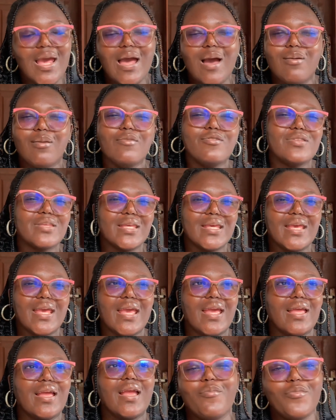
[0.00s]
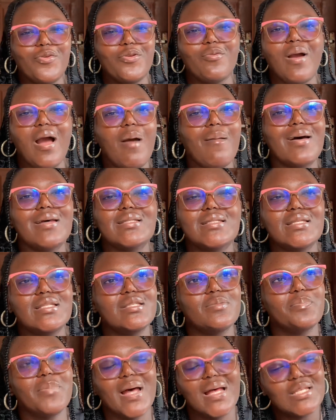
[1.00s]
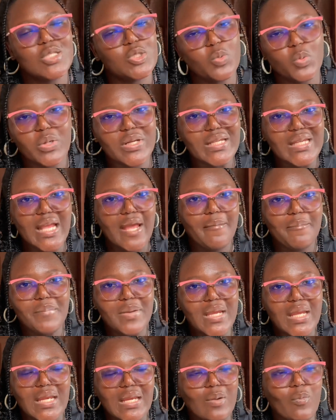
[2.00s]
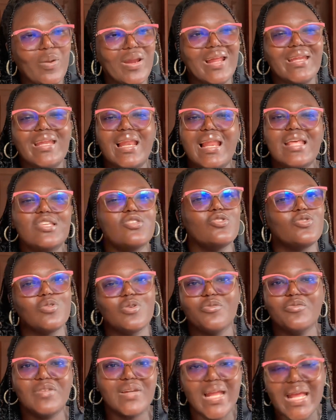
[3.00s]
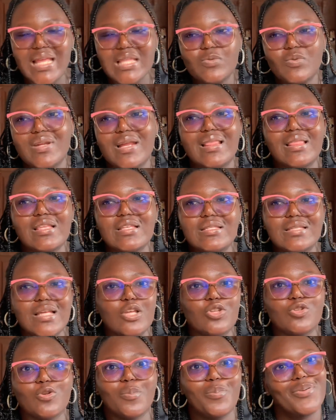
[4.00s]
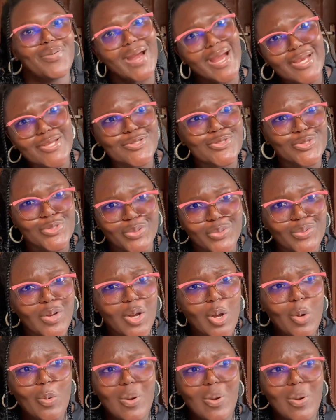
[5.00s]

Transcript: I'd love to hear from you. How has this past 1 year been? What are the lessons you've learned? What are things that surprised you?